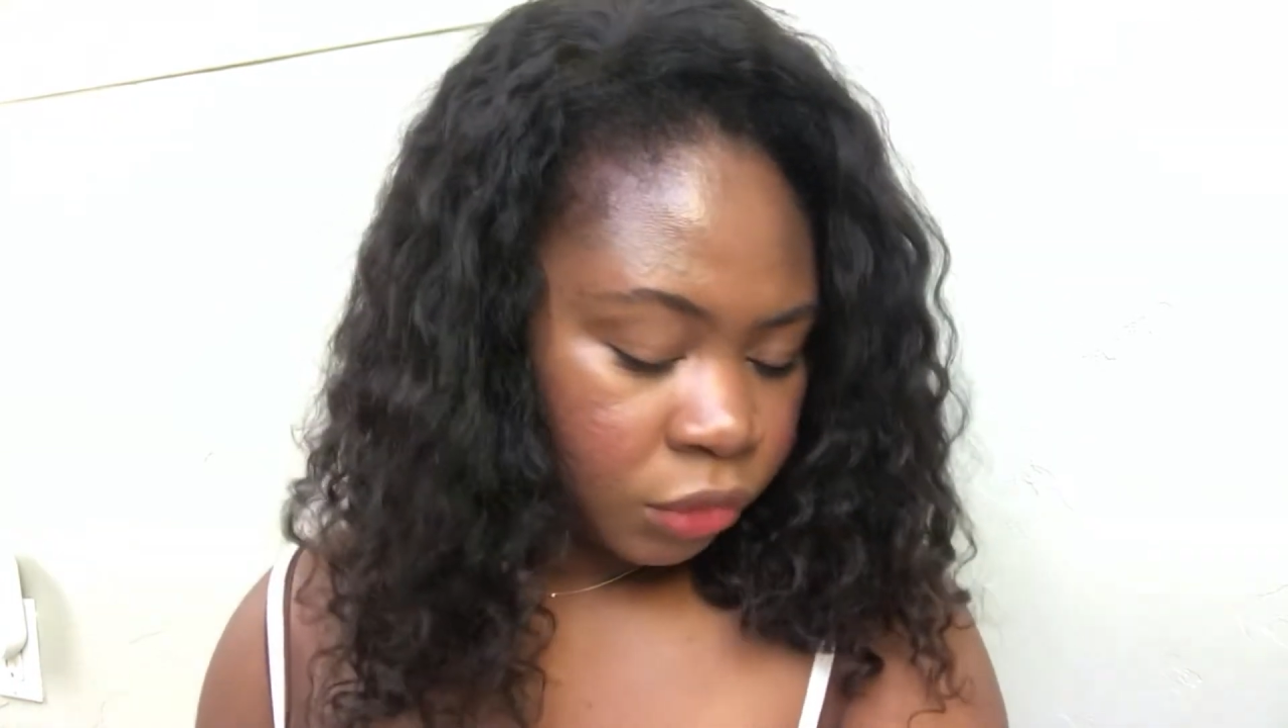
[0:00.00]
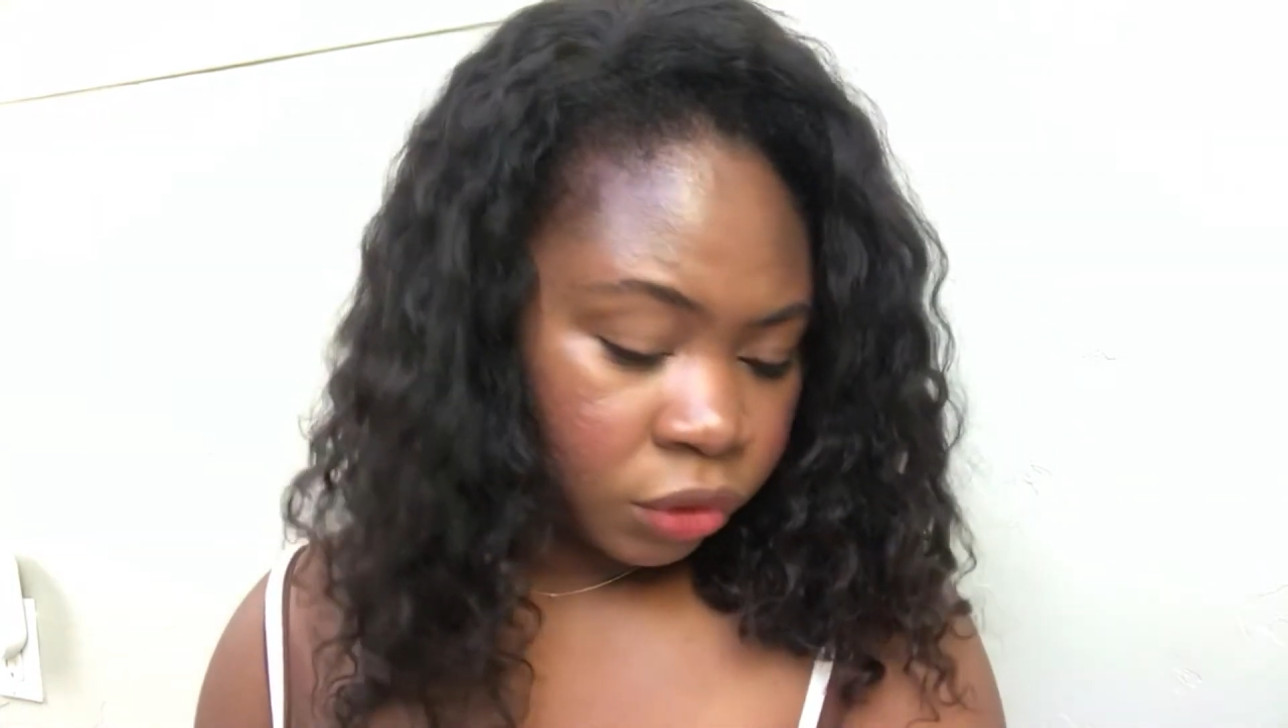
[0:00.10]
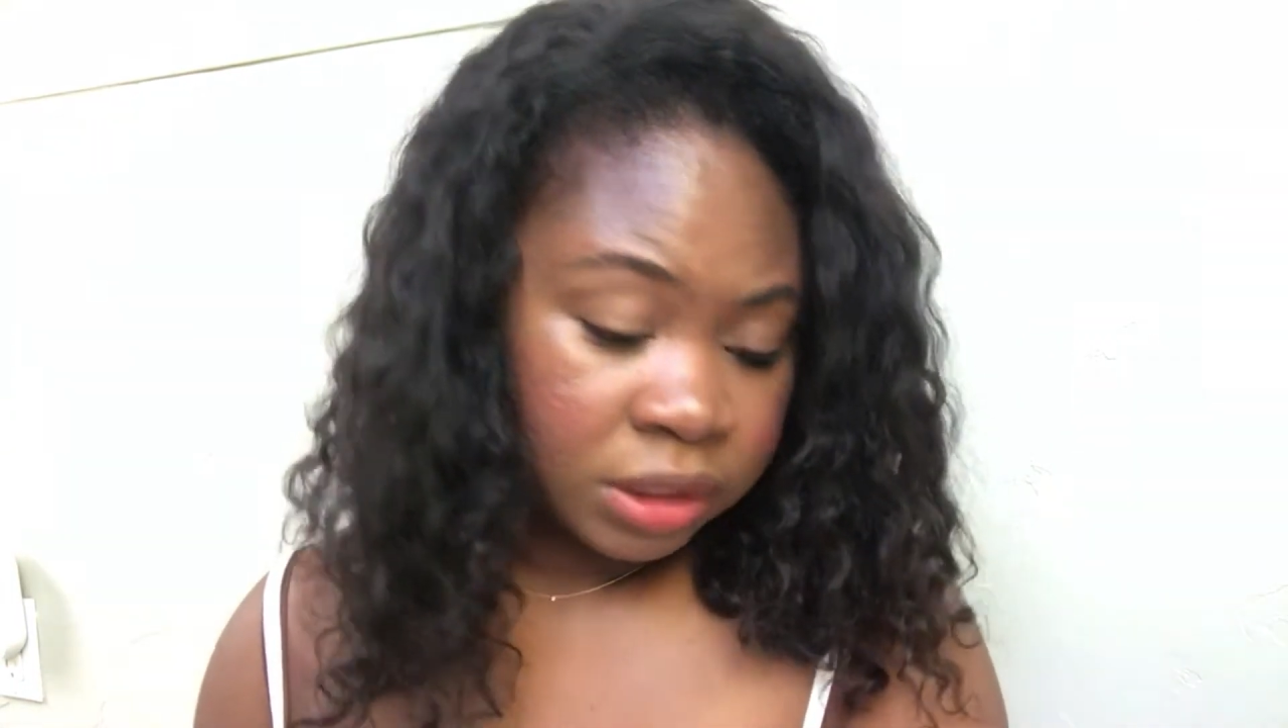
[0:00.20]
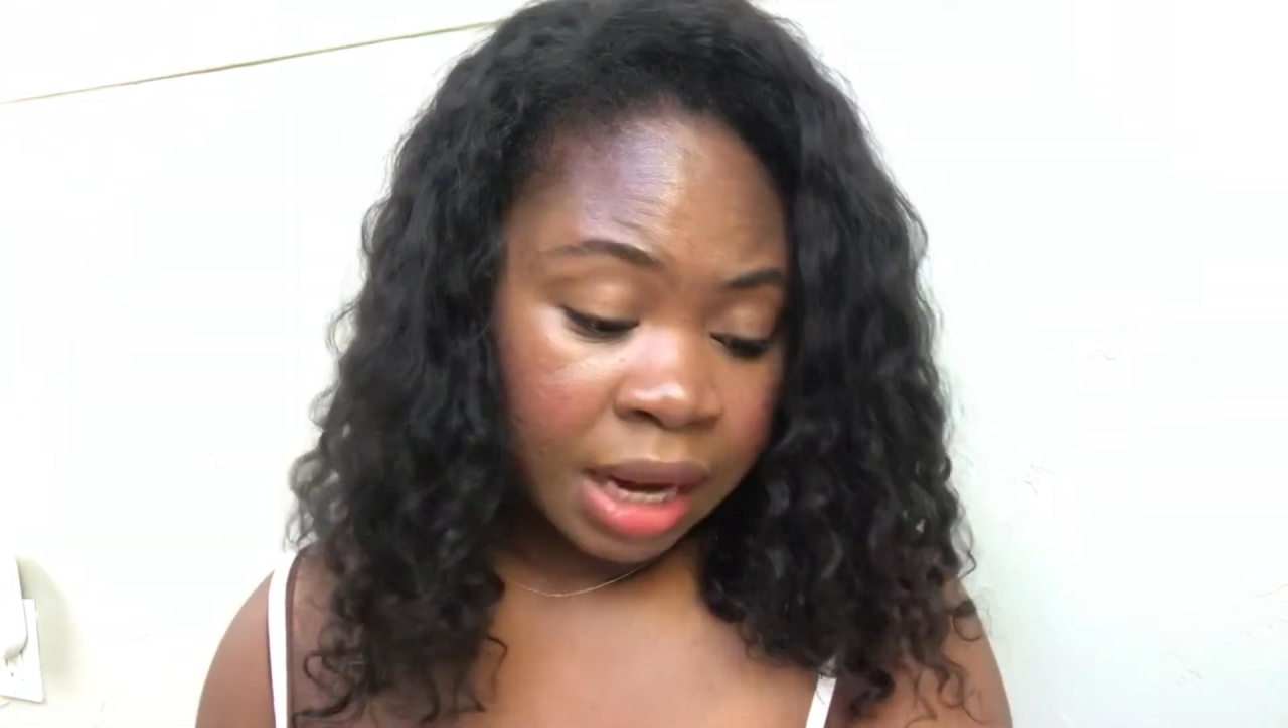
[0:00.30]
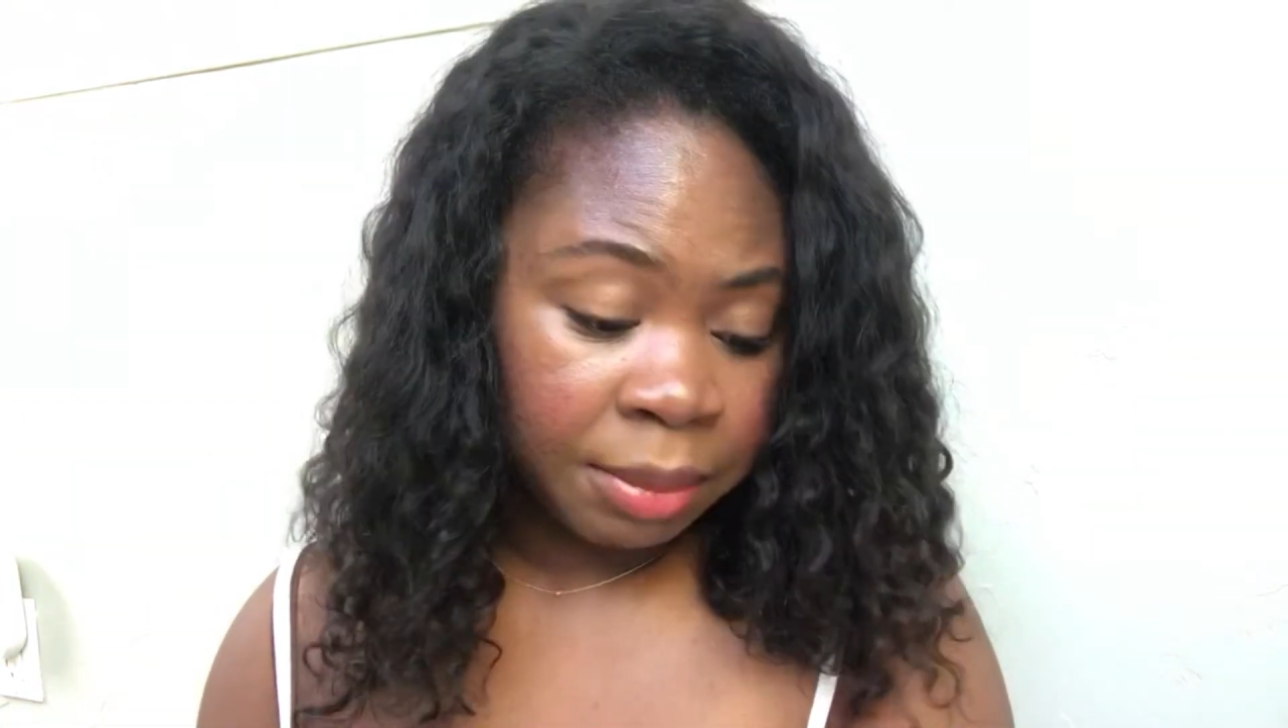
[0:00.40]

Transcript: you